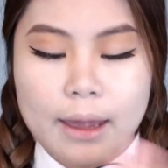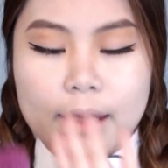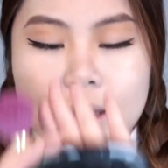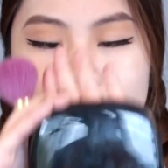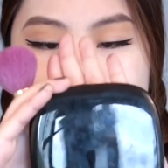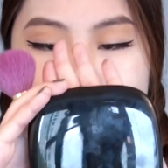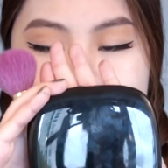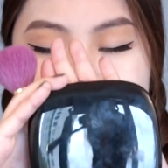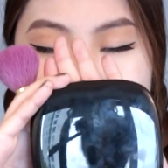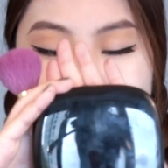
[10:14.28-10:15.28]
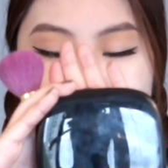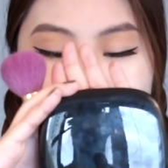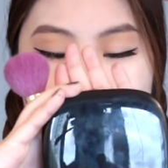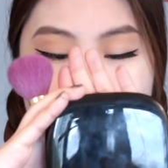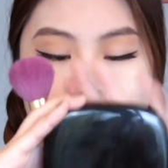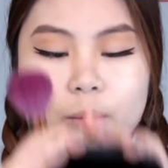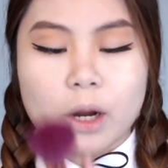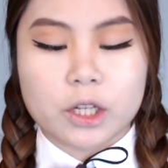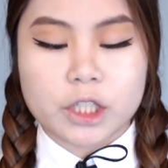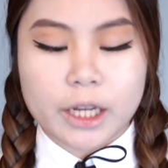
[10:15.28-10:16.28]
And next, again with the
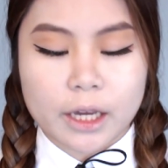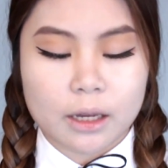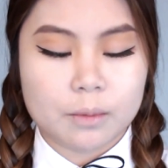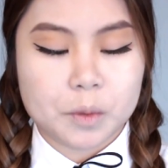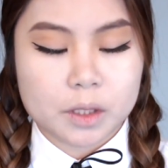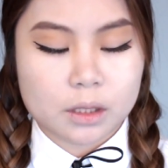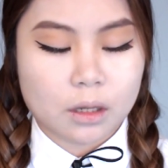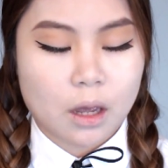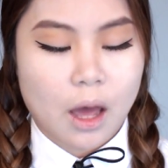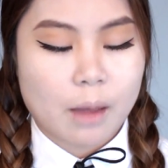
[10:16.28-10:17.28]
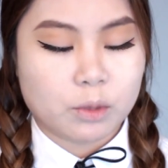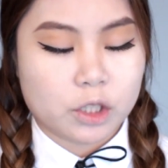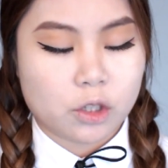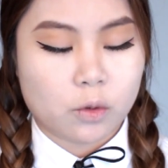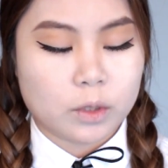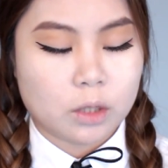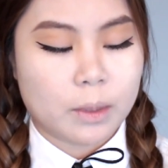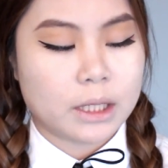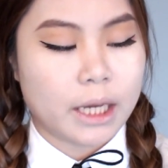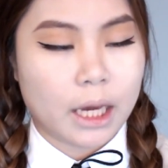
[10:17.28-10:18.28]
Marc Jacobs, I'm just going to
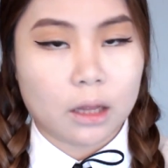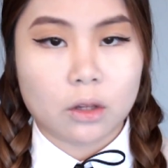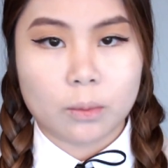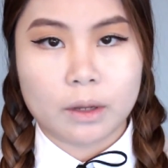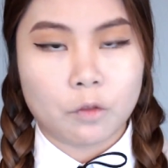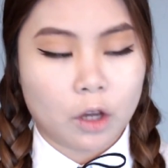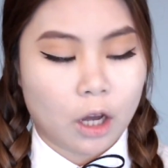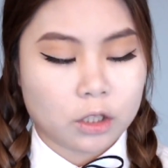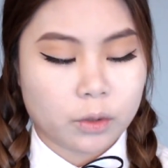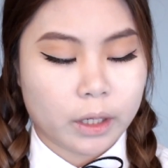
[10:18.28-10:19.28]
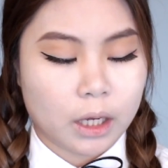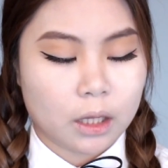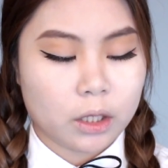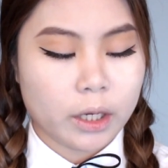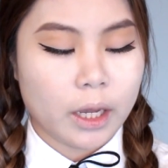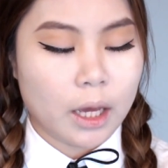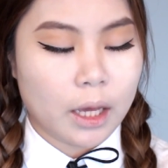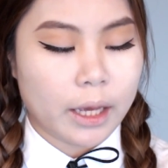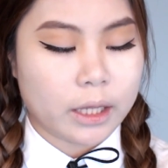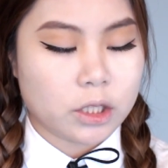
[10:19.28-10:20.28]
be taking a little bit of the contouring color
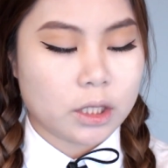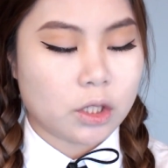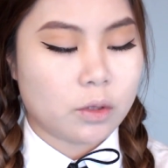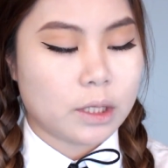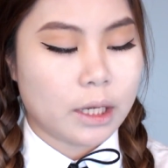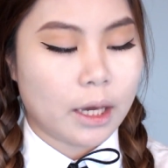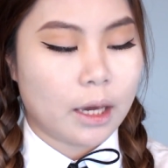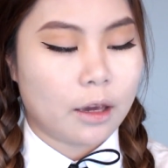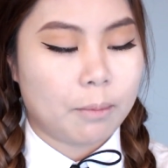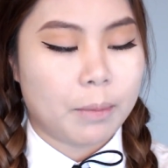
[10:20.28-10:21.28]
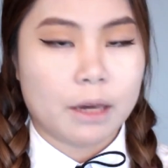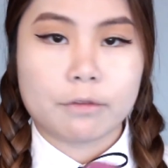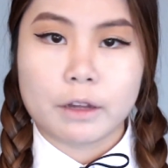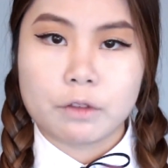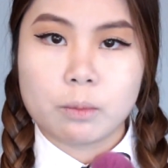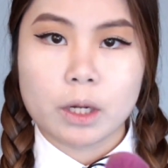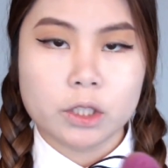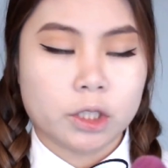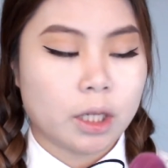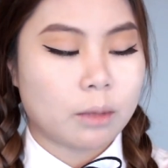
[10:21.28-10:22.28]
and just using a big fluffy
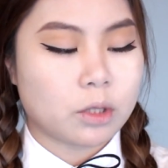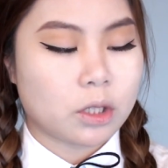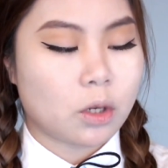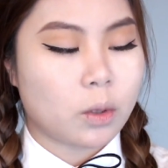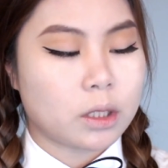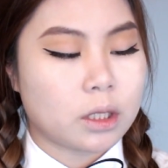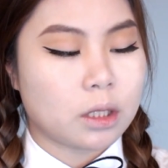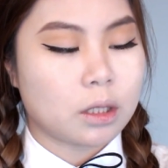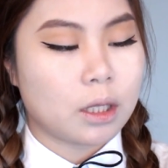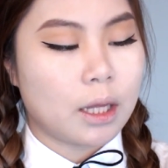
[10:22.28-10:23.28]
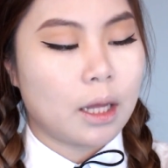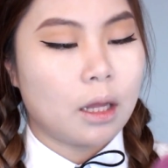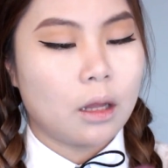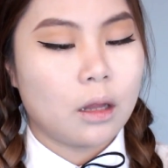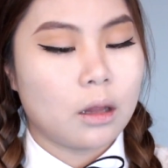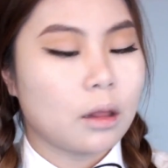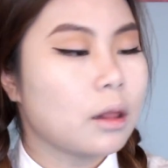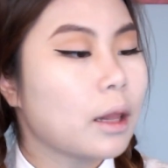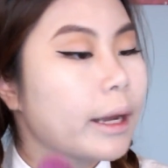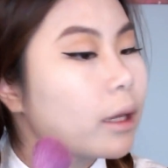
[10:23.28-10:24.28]
brush. I'm just going to
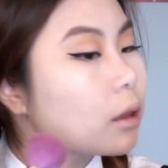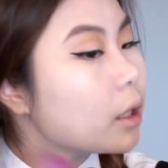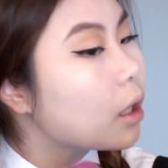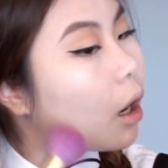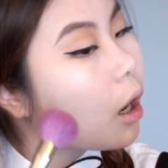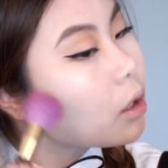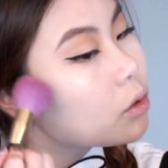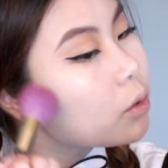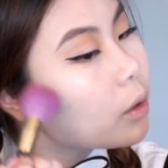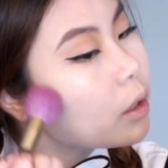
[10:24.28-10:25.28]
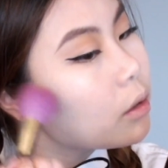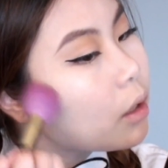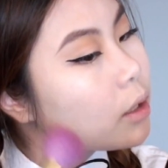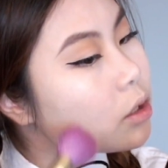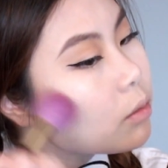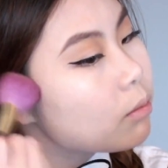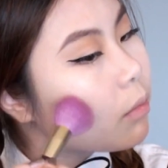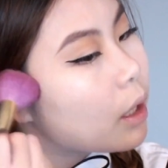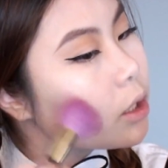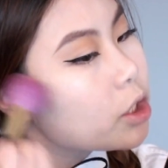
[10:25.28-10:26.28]
lightly contour, not too
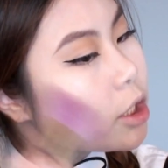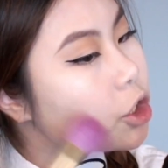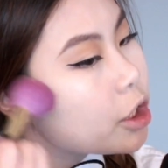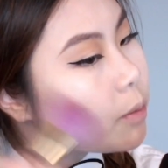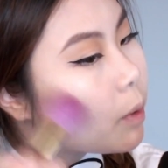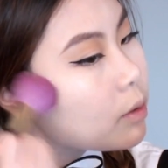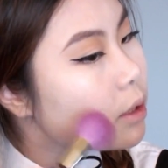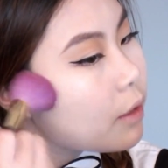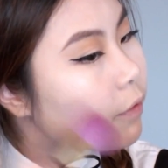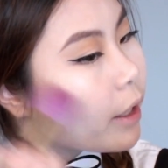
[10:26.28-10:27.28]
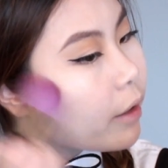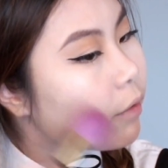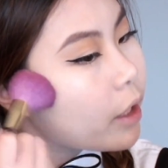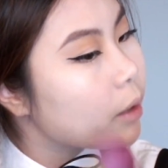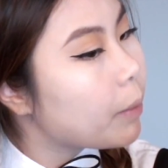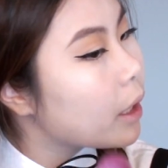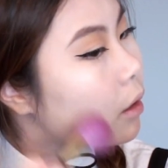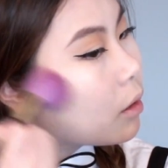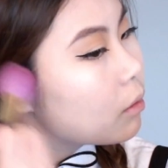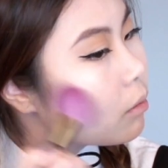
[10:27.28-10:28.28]
much because she's mostly very, very pale.